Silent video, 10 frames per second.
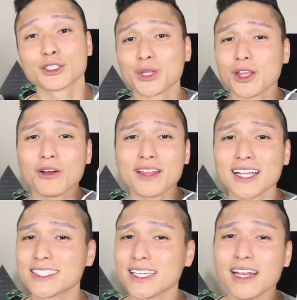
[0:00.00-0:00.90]
So with all
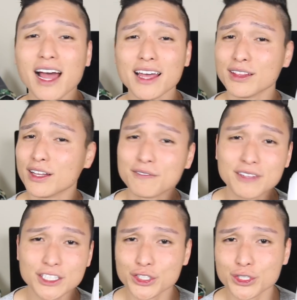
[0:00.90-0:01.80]
that said, I
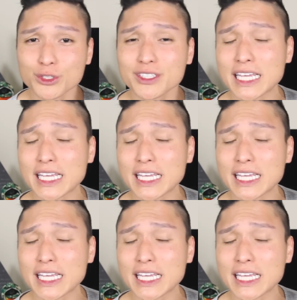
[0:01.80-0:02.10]
love these shoes.